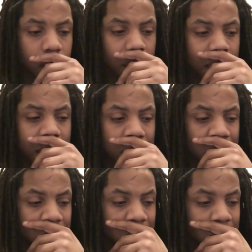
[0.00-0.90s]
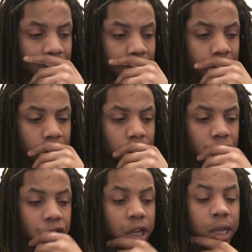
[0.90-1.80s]
And
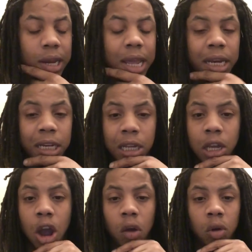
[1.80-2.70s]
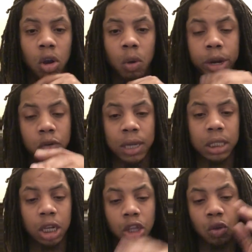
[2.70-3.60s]
Shin and Garo and the
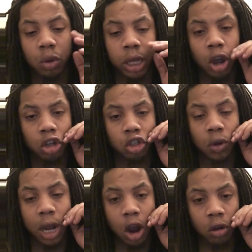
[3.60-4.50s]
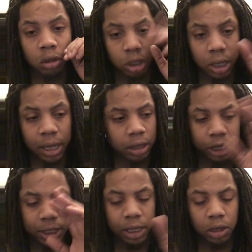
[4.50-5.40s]
rest of the unit are like,
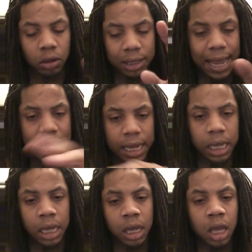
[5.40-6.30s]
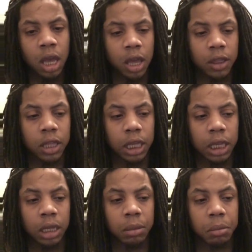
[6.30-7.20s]
they're still attacking
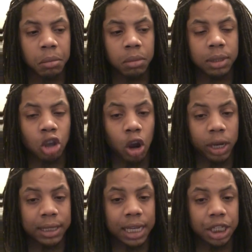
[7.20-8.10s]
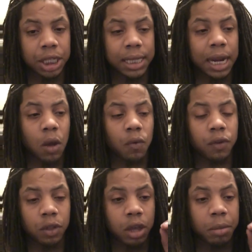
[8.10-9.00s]
the targets that she set out
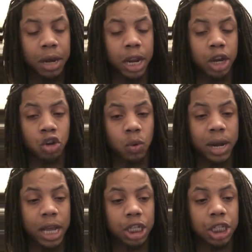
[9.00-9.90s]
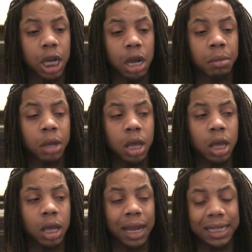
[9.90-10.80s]
for them, and they're doing their job.
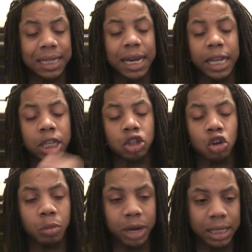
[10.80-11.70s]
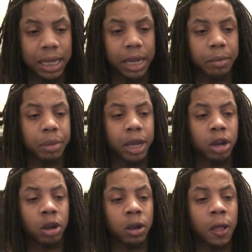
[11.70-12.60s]
Like I said, the encirclement is getting
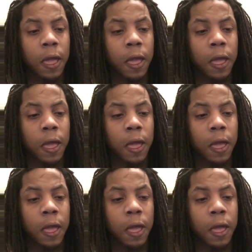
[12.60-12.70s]
bigger.